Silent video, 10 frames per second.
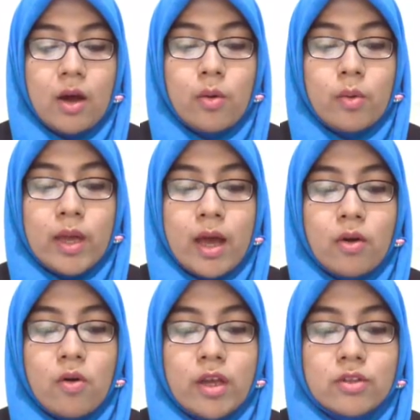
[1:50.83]
we are
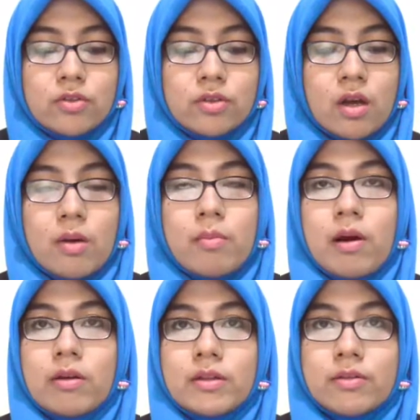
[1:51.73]
going to talk
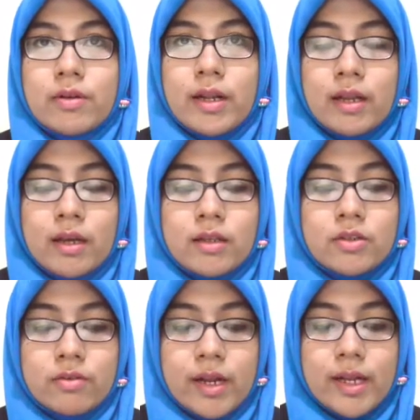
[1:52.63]
about the
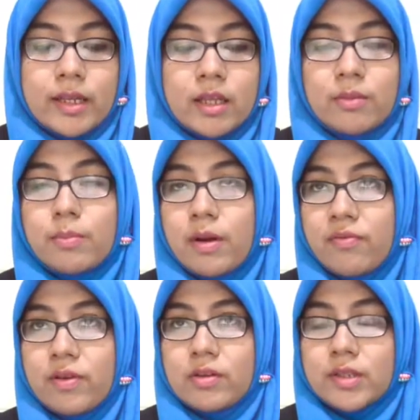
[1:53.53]
related
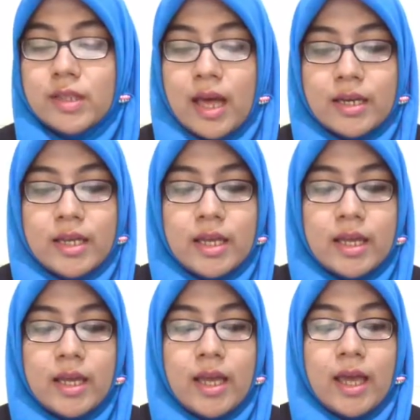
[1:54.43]
previous
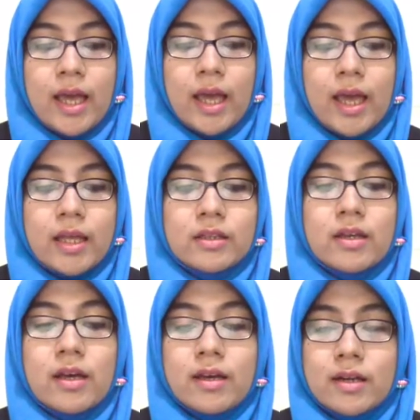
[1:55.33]
study and
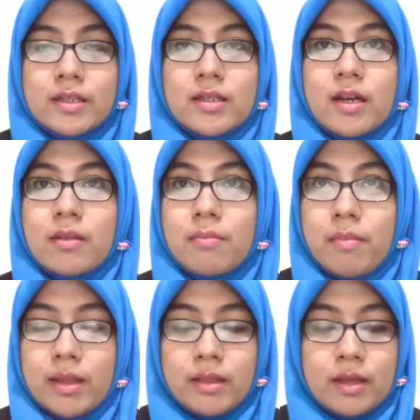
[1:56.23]
research
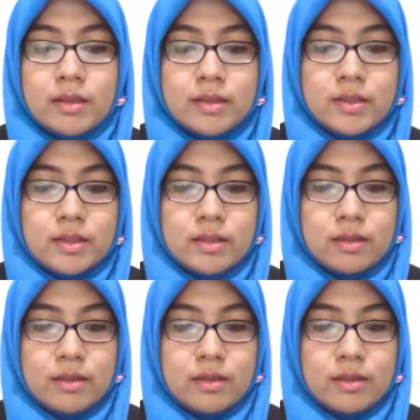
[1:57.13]
methods.